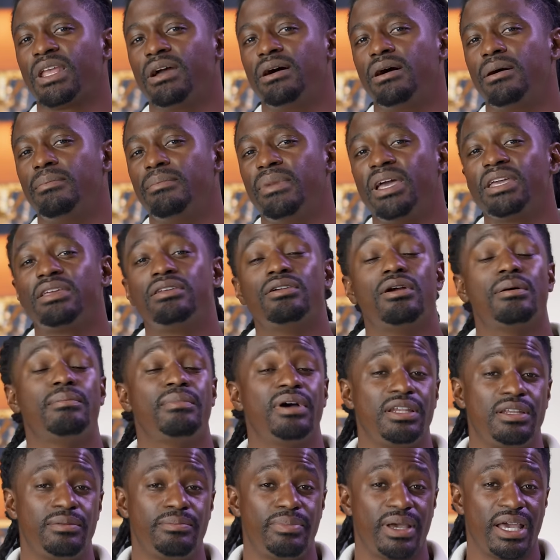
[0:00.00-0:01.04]
um, make your
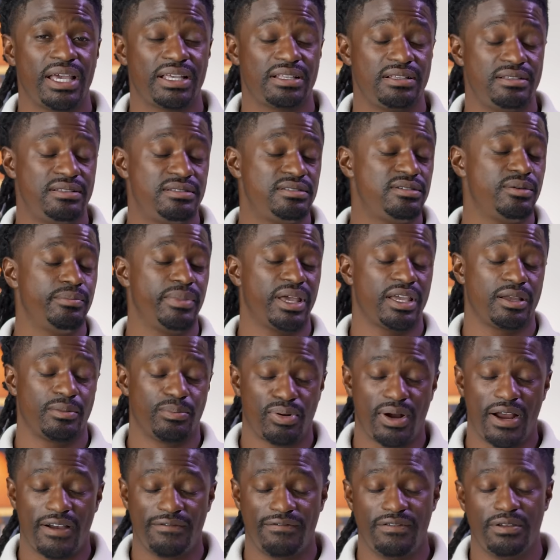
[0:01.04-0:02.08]
money back to make a
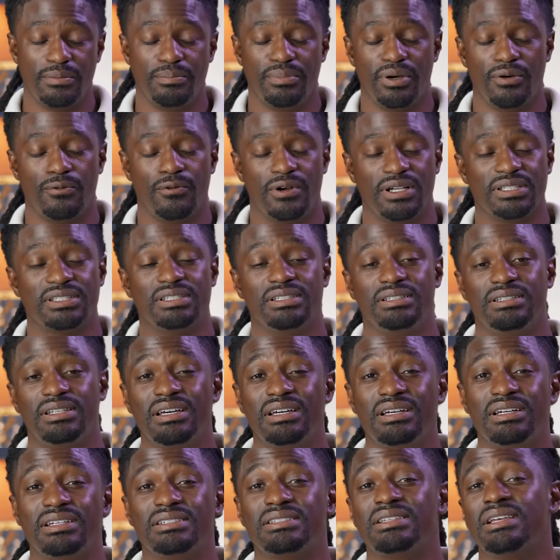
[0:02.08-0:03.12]
profit, but once it
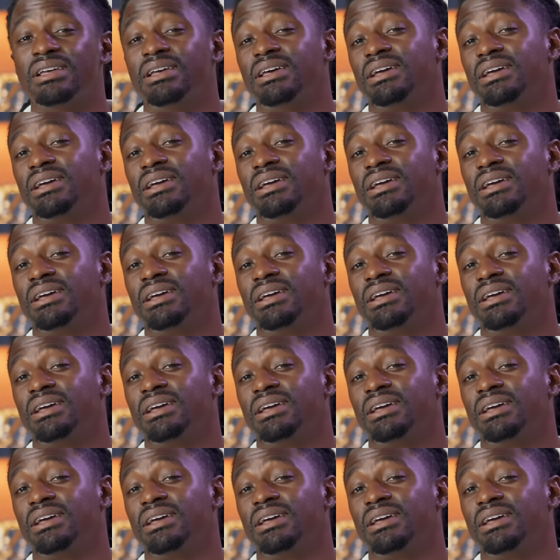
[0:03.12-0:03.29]
does,